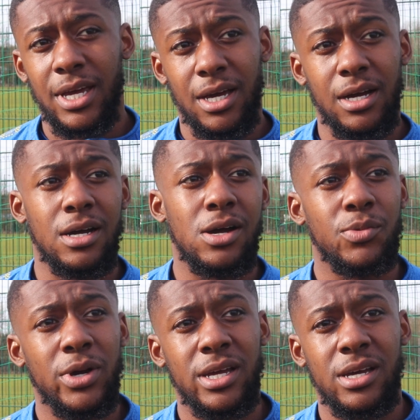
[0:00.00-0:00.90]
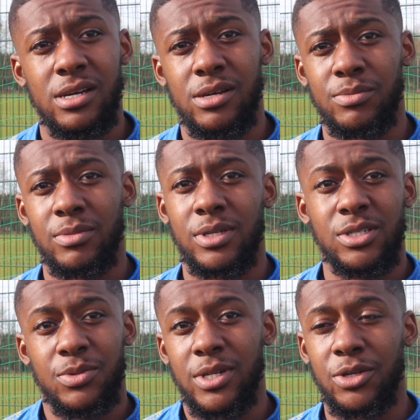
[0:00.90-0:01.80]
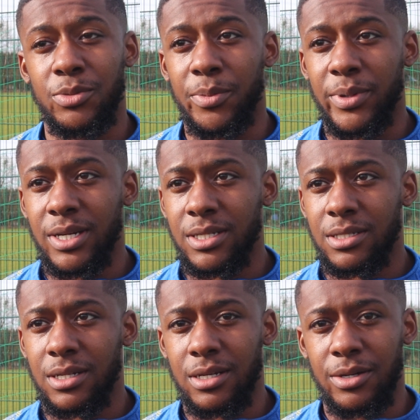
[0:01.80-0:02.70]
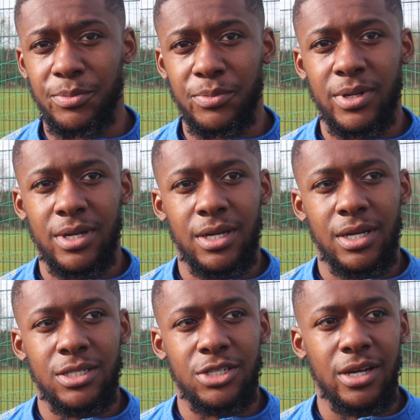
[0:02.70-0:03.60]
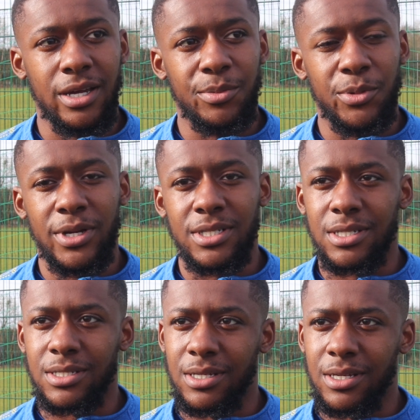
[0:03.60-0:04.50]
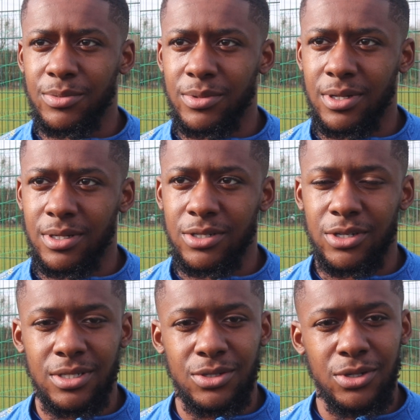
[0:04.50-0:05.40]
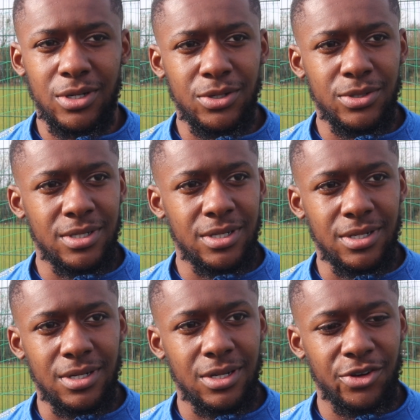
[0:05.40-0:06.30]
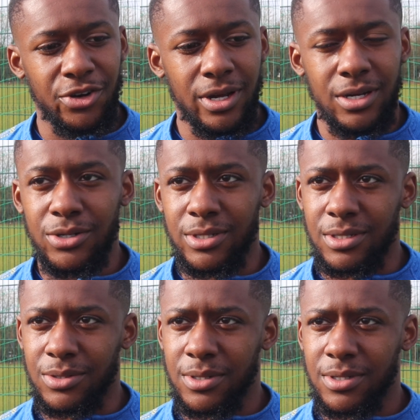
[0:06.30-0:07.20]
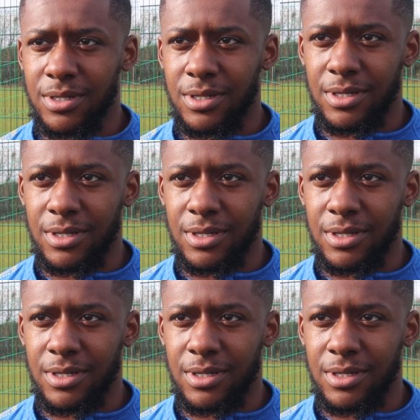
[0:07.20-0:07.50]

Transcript: Yeah, I can't wait. I just want to do my best and try and get my way into the team. I try and score goals and create goals as well.